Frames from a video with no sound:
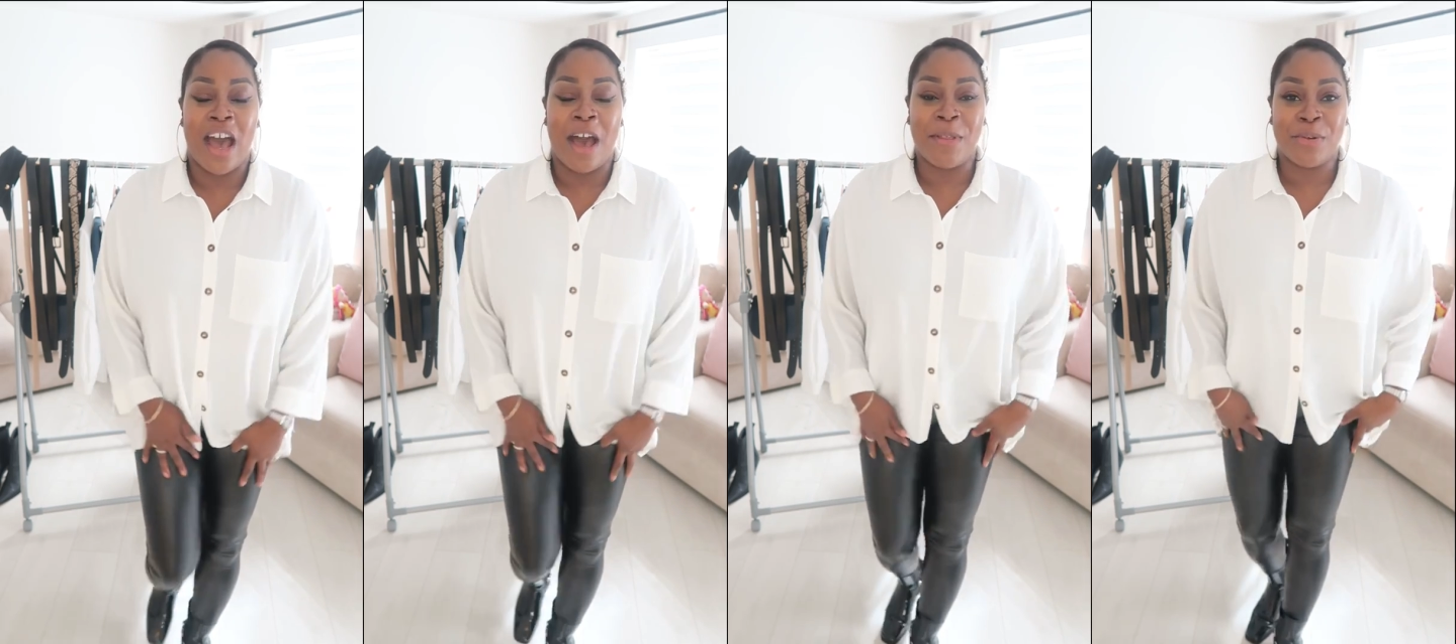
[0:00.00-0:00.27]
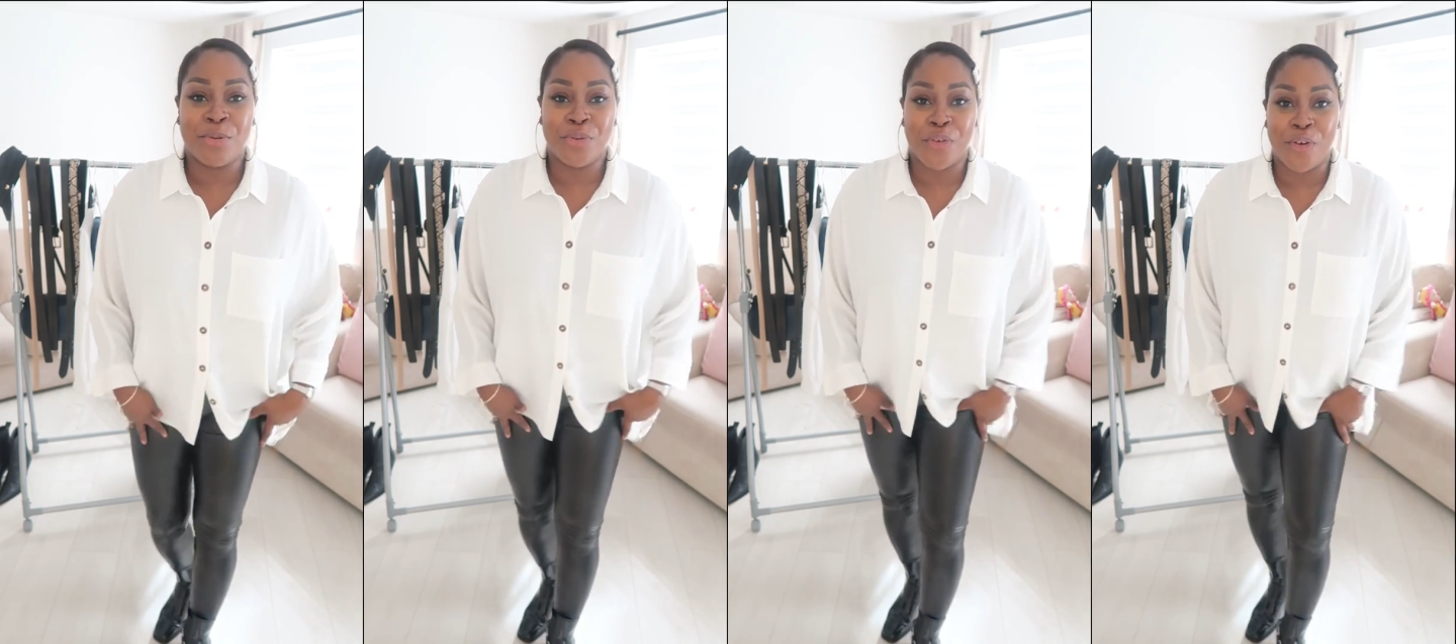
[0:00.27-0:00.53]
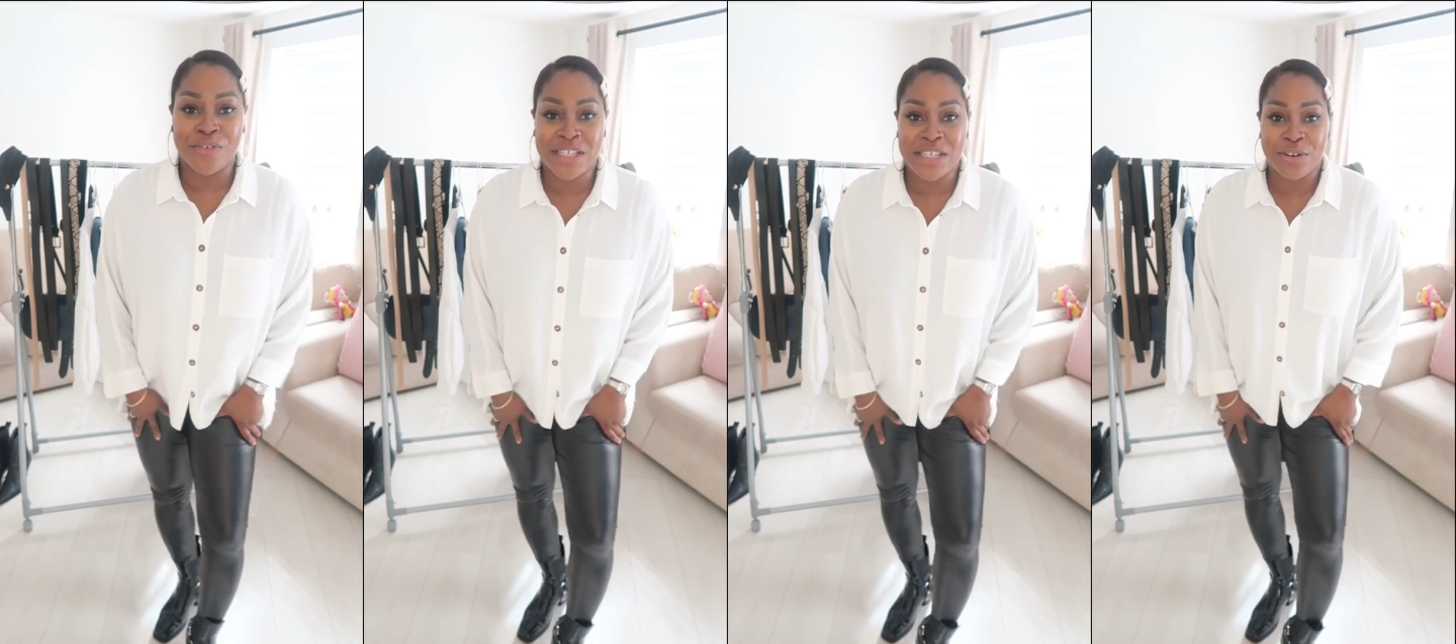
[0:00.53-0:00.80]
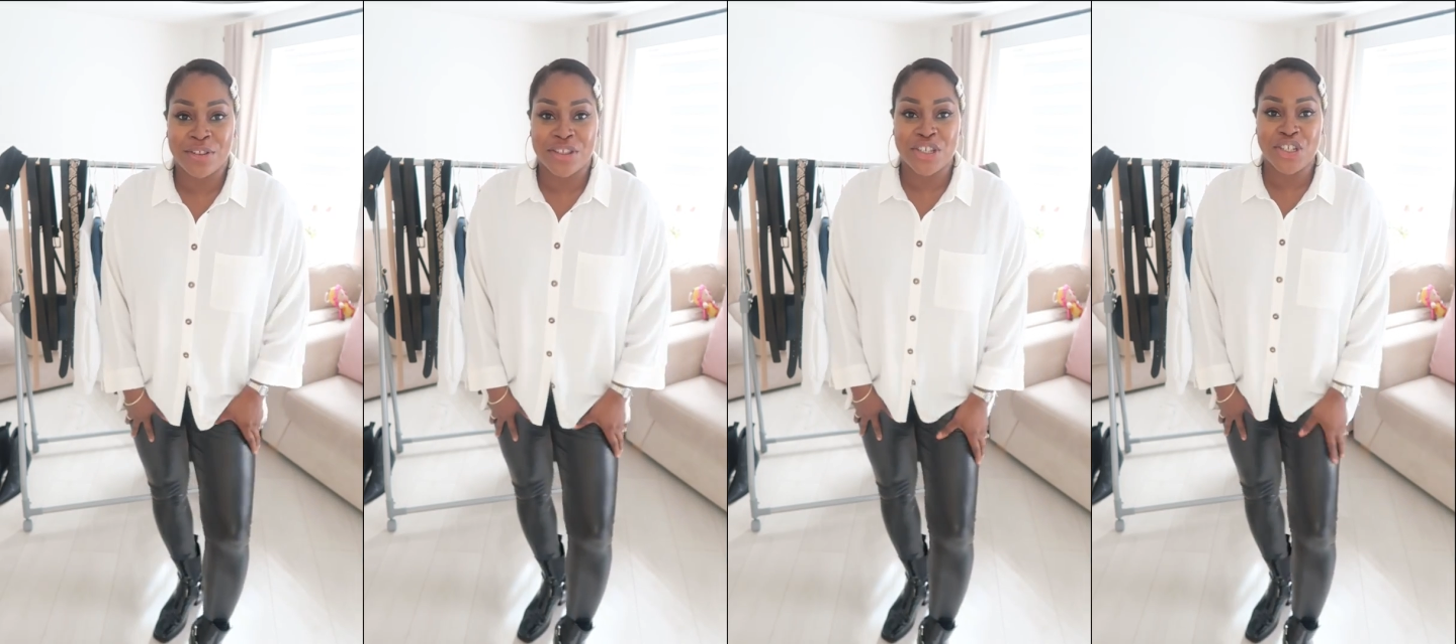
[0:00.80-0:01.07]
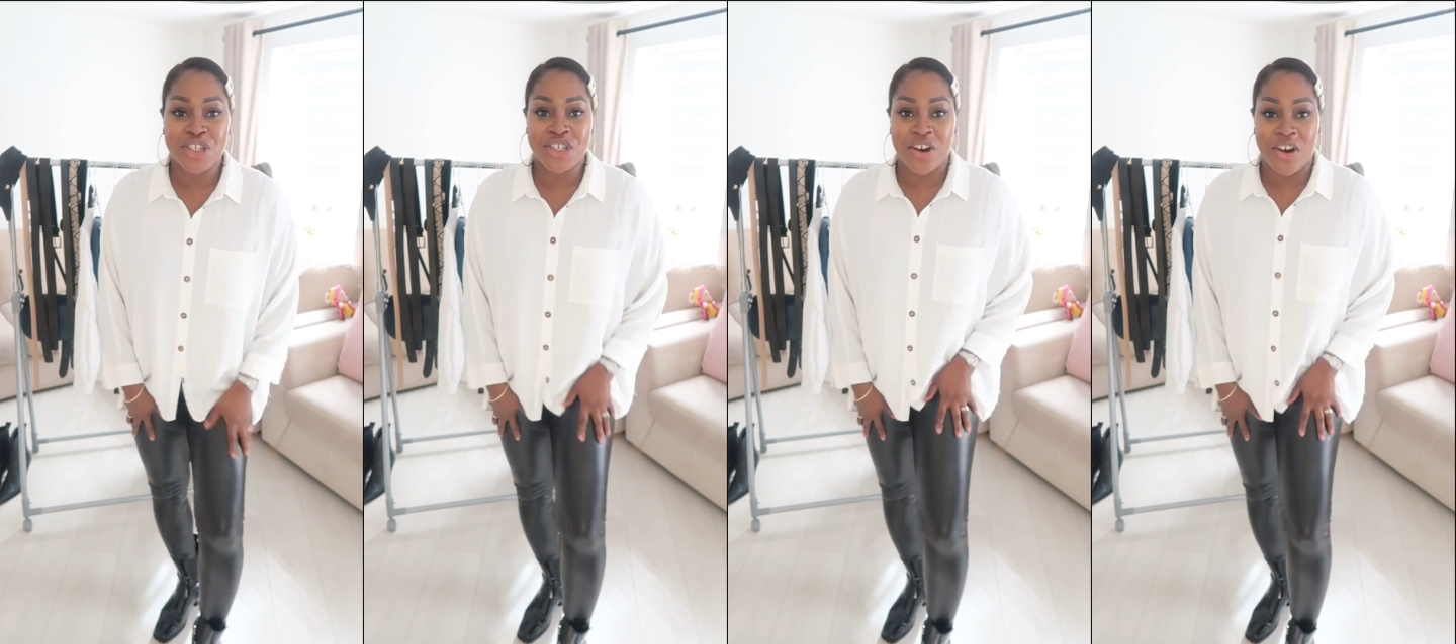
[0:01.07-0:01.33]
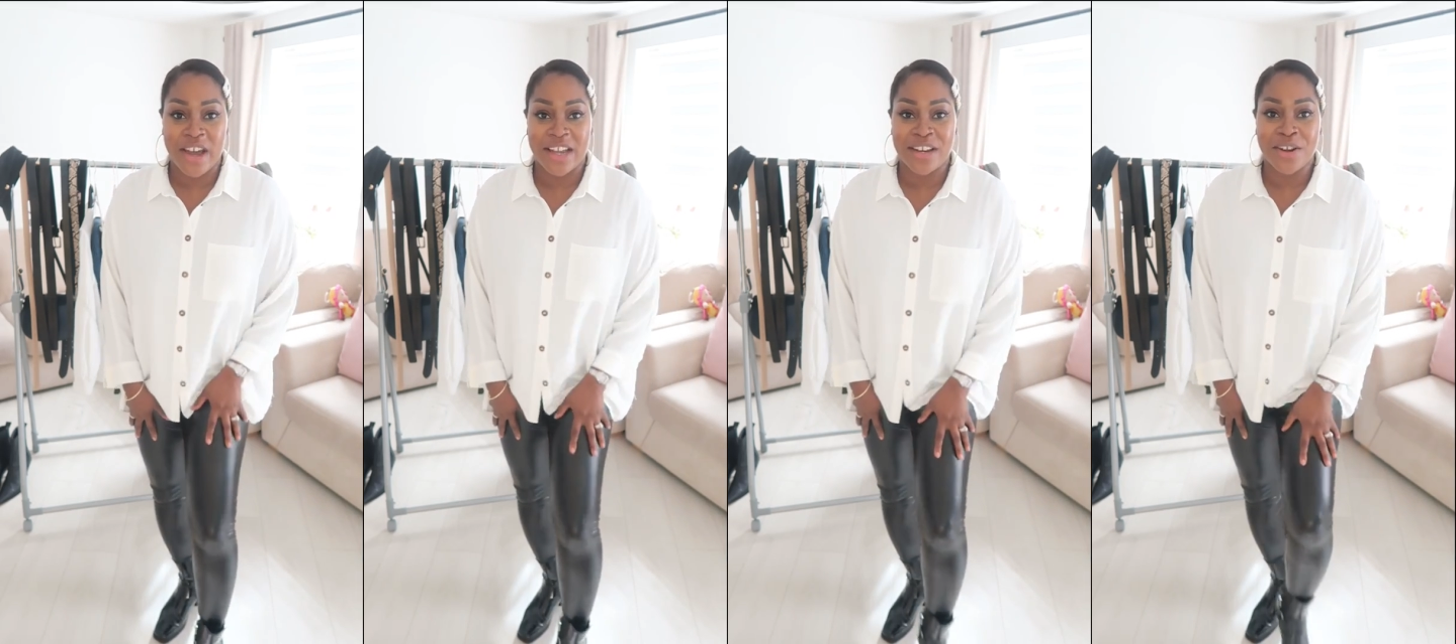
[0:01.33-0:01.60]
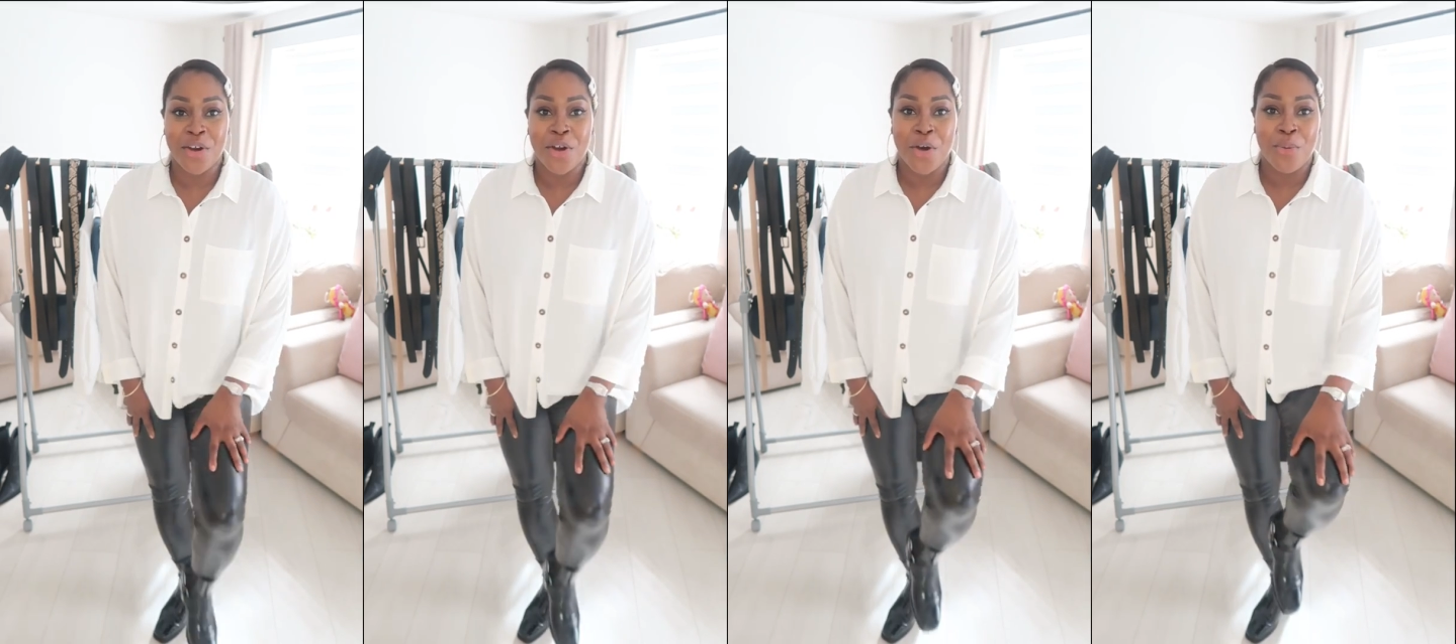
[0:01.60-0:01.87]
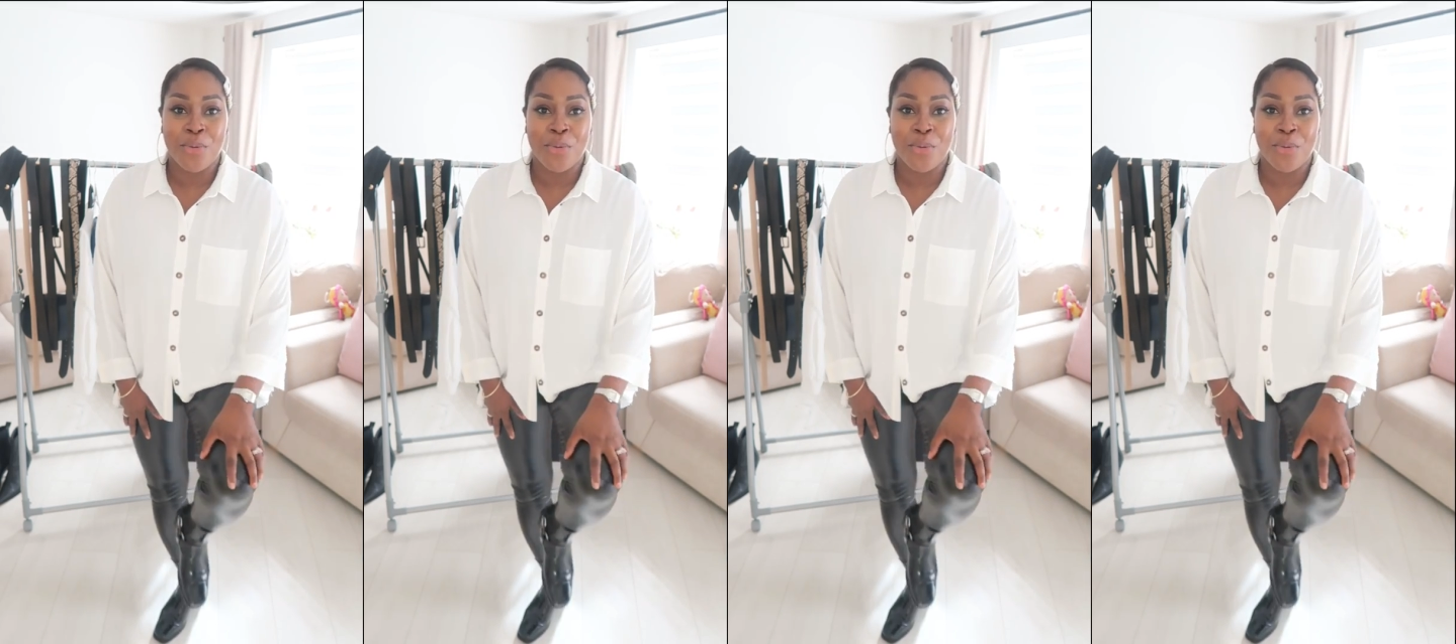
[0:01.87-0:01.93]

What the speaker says: And then you've obviously got the shine,